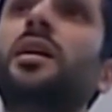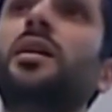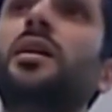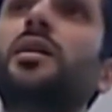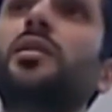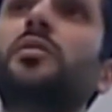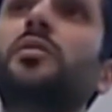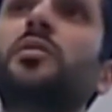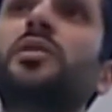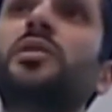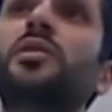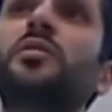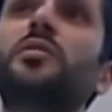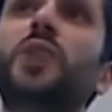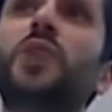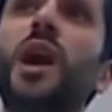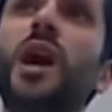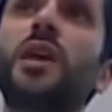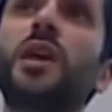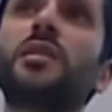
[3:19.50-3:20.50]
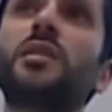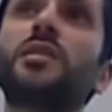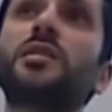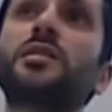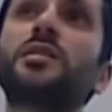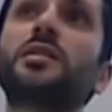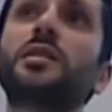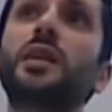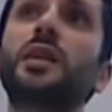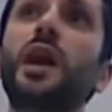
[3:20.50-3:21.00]
You'll be
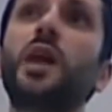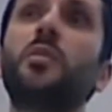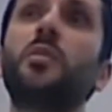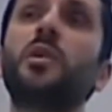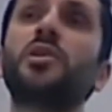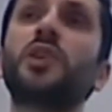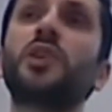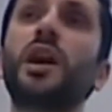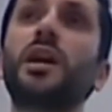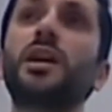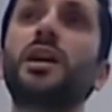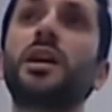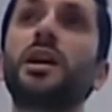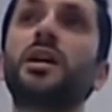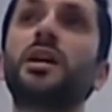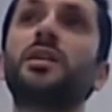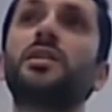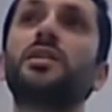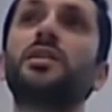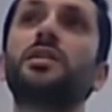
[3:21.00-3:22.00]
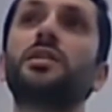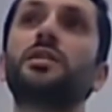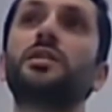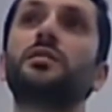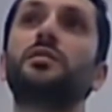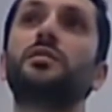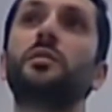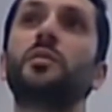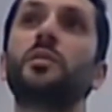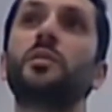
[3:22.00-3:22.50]
surprised how much I learned
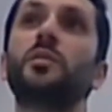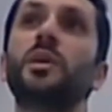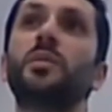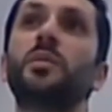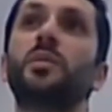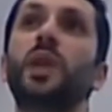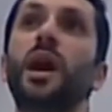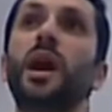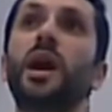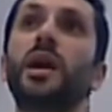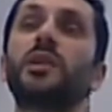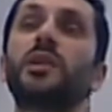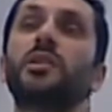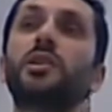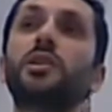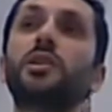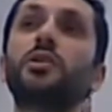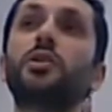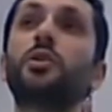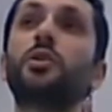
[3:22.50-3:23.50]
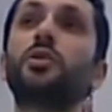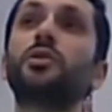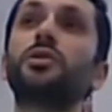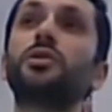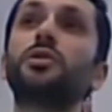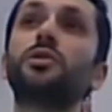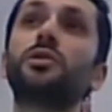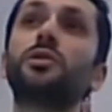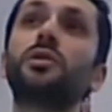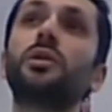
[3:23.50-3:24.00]
from the people I actually talk
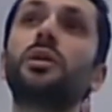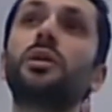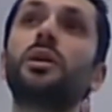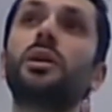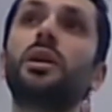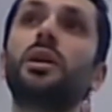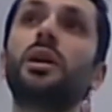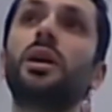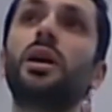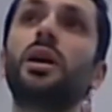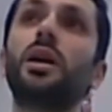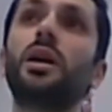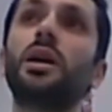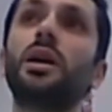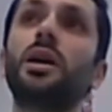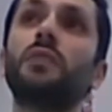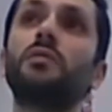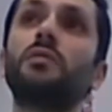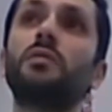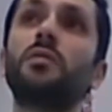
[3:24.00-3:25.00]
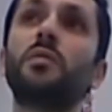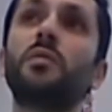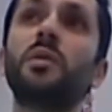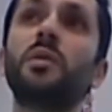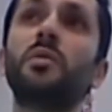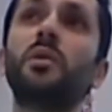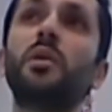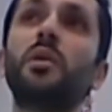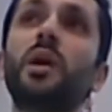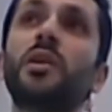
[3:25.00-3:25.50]
to, from the
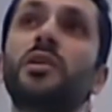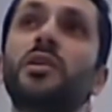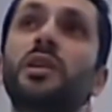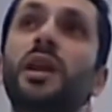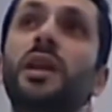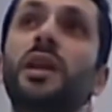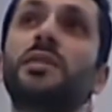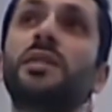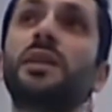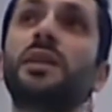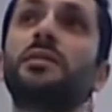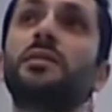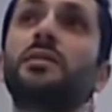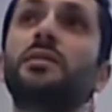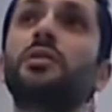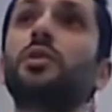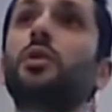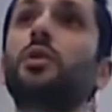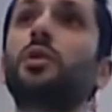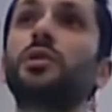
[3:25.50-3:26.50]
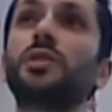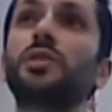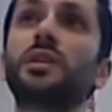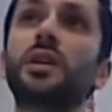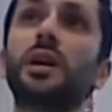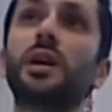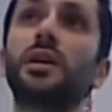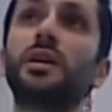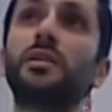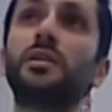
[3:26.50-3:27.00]
people who actually attend the talks that
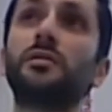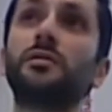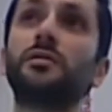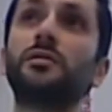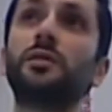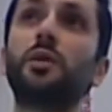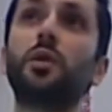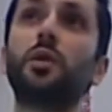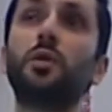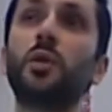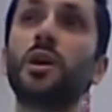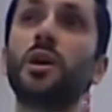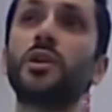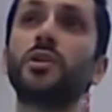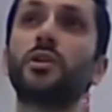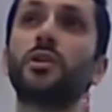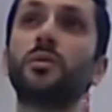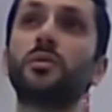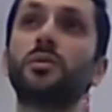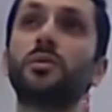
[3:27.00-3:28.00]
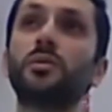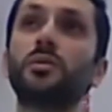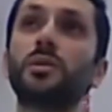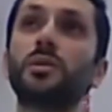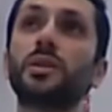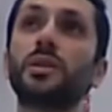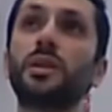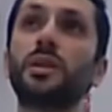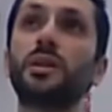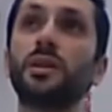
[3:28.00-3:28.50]
I give or the
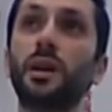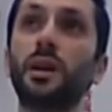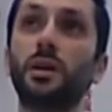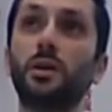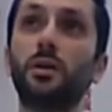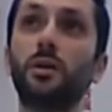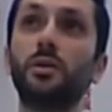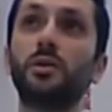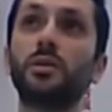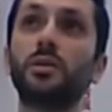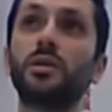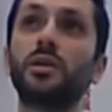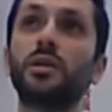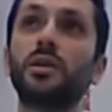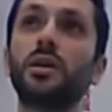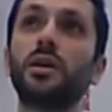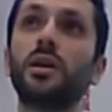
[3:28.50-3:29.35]
workshops that I hold.